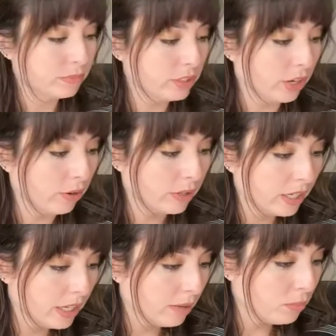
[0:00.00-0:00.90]
So
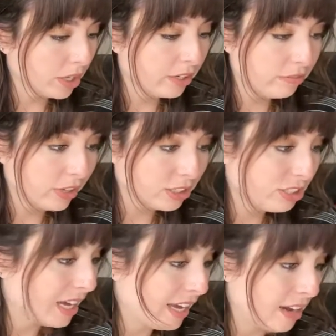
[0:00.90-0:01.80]
I'm not going to flesh
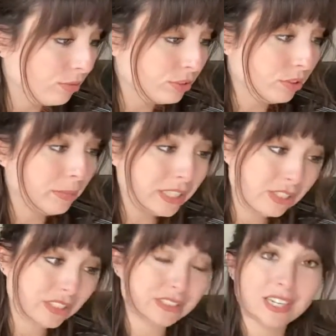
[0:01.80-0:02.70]
that out too
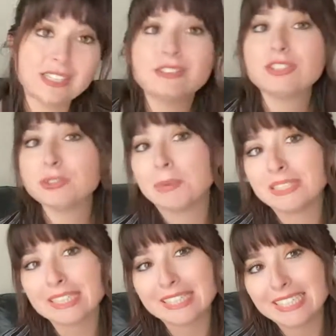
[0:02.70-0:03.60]
much because I just
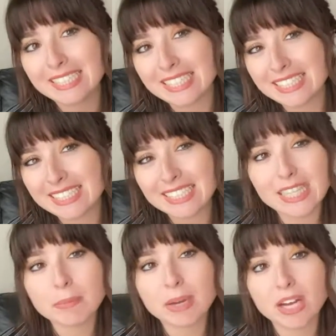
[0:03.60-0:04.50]
basically did
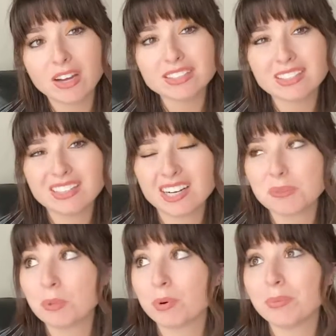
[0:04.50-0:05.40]
in my content that I
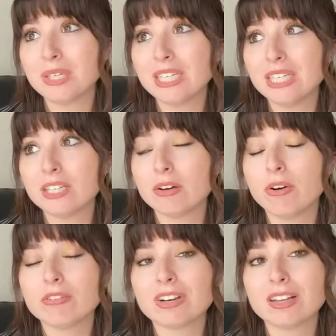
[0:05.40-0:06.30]
would normally go
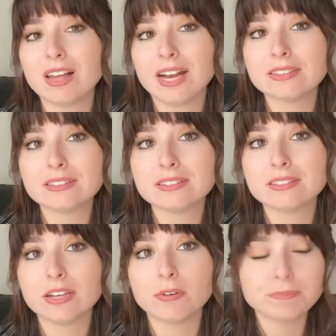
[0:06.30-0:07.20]
over in class.
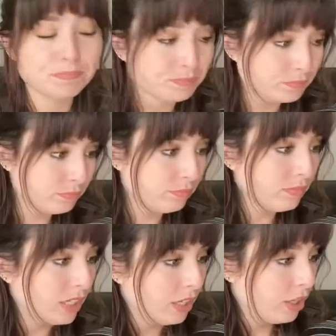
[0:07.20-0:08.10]
So
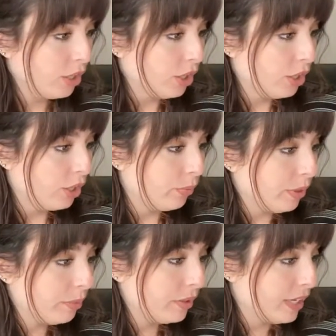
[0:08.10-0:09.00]
we
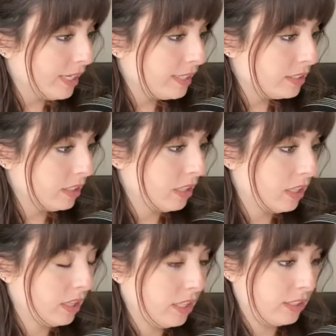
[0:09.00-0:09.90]
will end
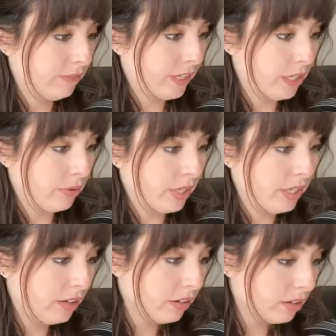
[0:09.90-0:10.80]
this video
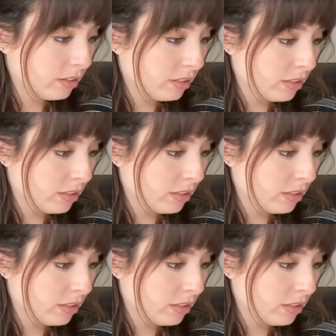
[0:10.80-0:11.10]
here.